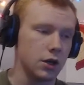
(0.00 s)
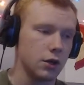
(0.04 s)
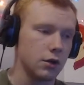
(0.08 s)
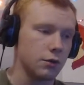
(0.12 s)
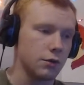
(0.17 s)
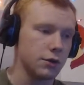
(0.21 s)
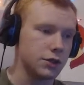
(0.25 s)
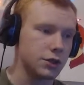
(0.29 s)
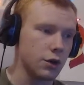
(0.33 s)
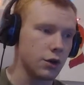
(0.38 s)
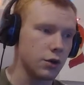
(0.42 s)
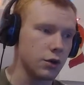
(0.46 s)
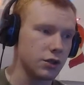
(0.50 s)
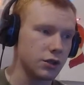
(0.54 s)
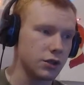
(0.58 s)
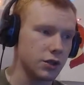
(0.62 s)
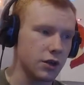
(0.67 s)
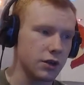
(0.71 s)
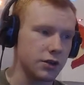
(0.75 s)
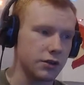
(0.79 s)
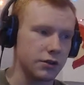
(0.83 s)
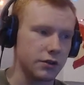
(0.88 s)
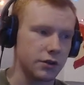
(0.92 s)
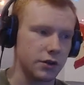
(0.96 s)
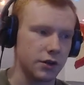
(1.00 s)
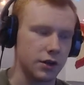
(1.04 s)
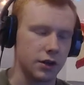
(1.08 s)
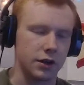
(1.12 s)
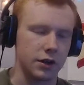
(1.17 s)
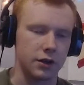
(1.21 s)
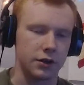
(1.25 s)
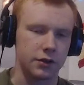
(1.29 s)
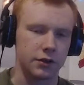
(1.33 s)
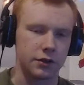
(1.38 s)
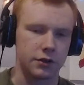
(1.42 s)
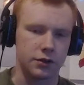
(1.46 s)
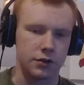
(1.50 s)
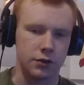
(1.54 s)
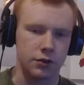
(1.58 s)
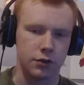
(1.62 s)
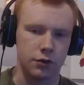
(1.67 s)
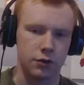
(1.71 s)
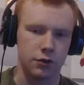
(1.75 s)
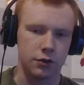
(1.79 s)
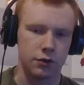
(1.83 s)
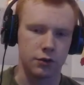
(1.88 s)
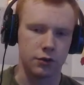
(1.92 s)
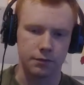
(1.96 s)
which goes on on
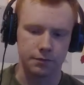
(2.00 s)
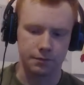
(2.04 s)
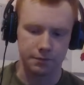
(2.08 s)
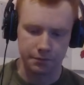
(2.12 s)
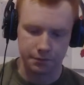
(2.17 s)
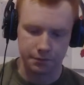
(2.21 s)
to